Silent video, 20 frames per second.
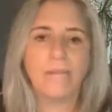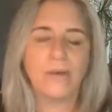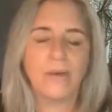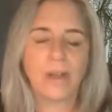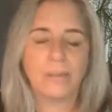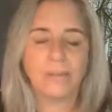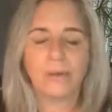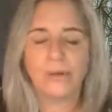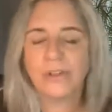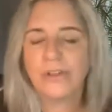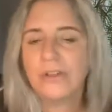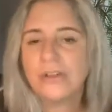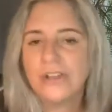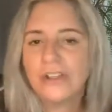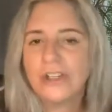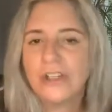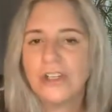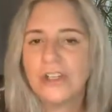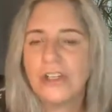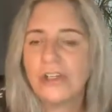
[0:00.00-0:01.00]
put up on
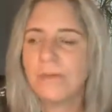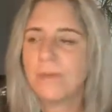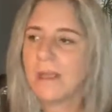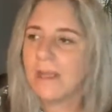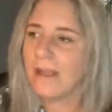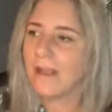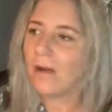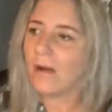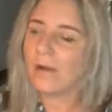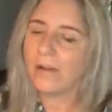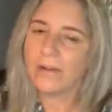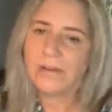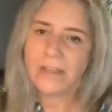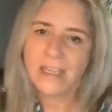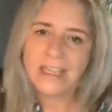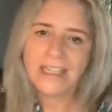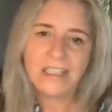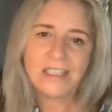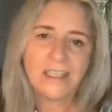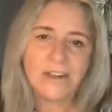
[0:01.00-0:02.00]
YouTube, on
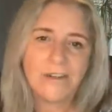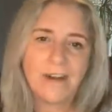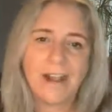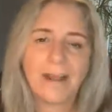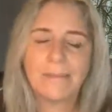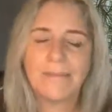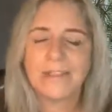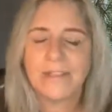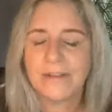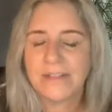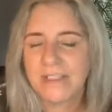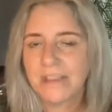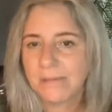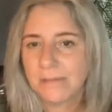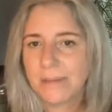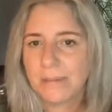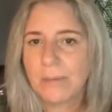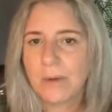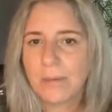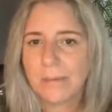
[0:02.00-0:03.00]
Instagram, so it's
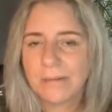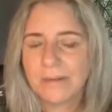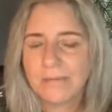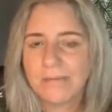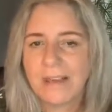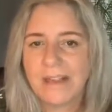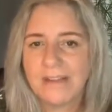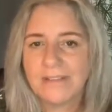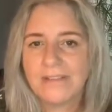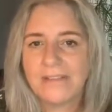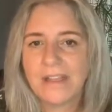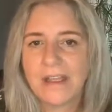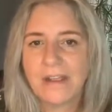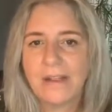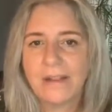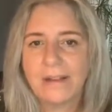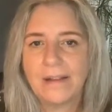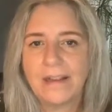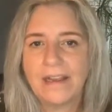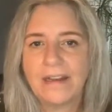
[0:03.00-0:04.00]
going to be popped around
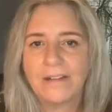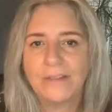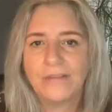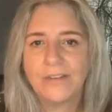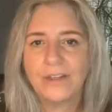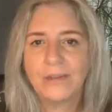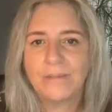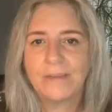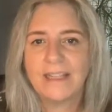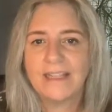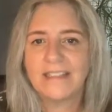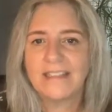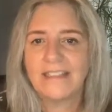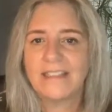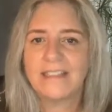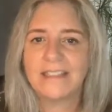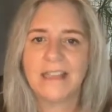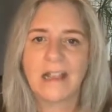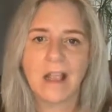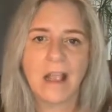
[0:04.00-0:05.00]
in a few
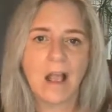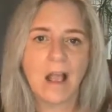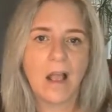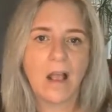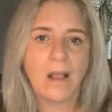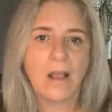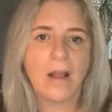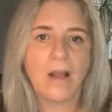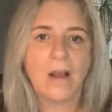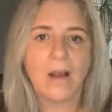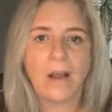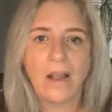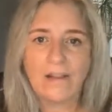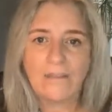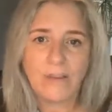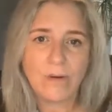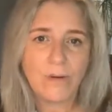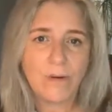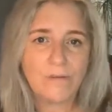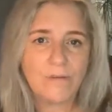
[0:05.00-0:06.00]
places.
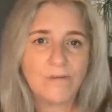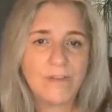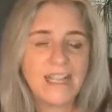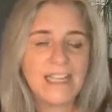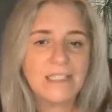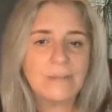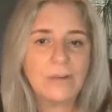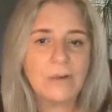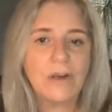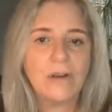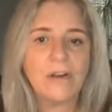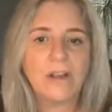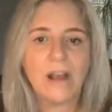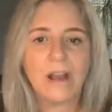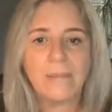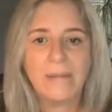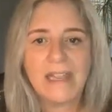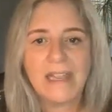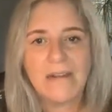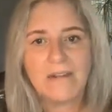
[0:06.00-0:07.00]
If you're on Facebook,
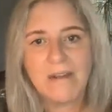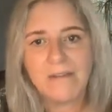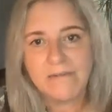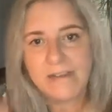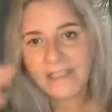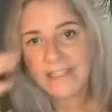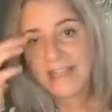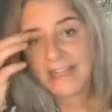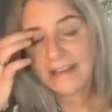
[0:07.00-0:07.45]
I'm here every